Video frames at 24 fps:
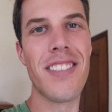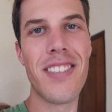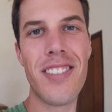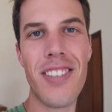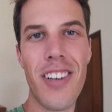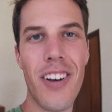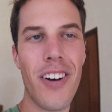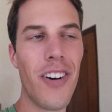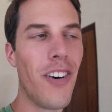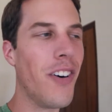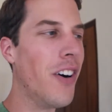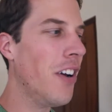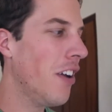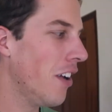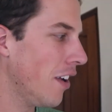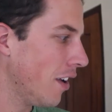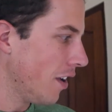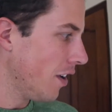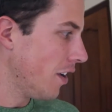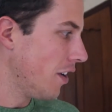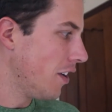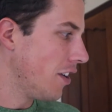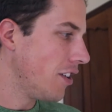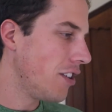So
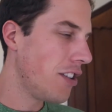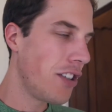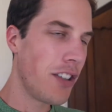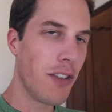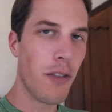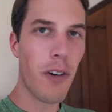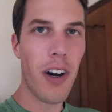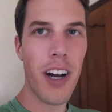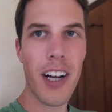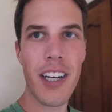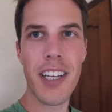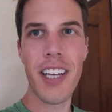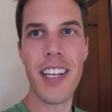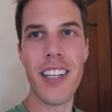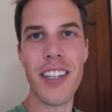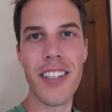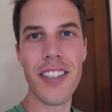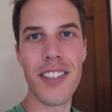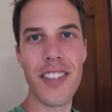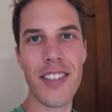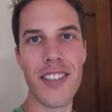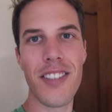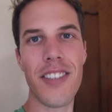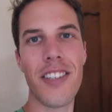you walk in,
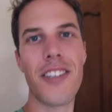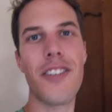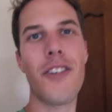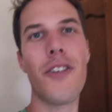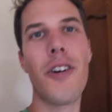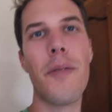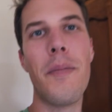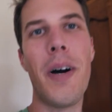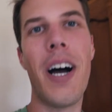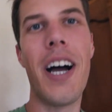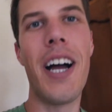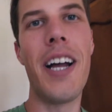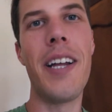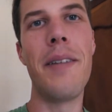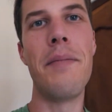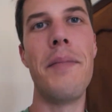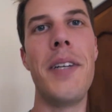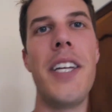this is the door behind